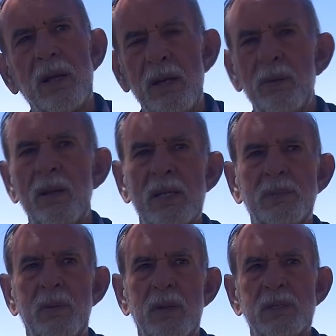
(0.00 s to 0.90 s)

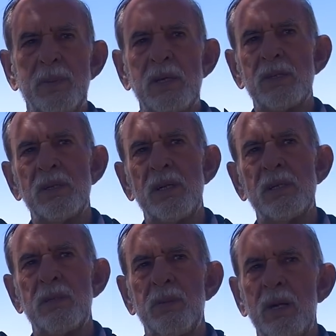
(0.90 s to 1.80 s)
that's been my specialty,
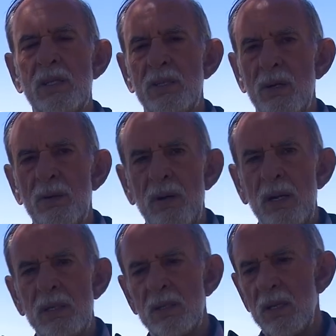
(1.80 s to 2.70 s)
is the Bradshaw
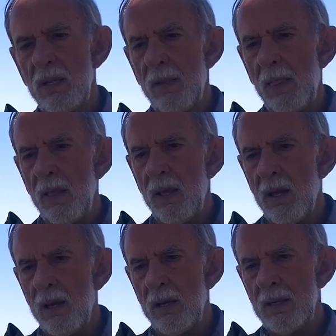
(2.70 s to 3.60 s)
Ranch.
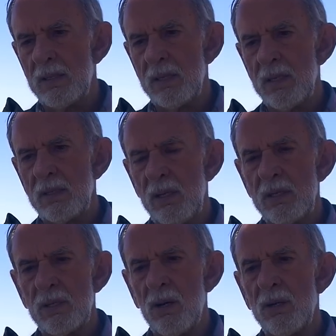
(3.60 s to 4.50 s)
And
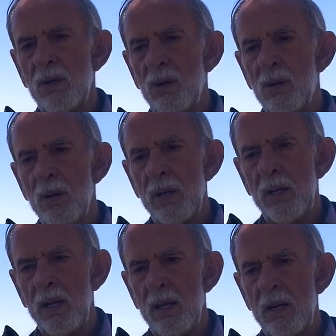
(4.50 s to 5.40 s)
it's
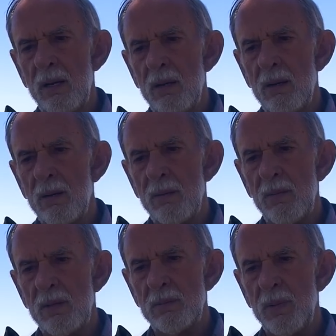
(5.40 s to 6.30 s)
ongoing, and
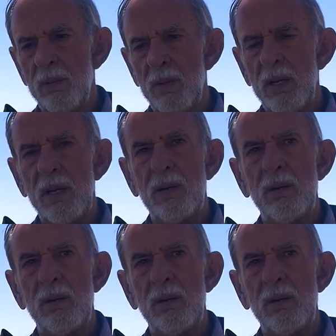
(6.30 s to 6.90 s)
there's been many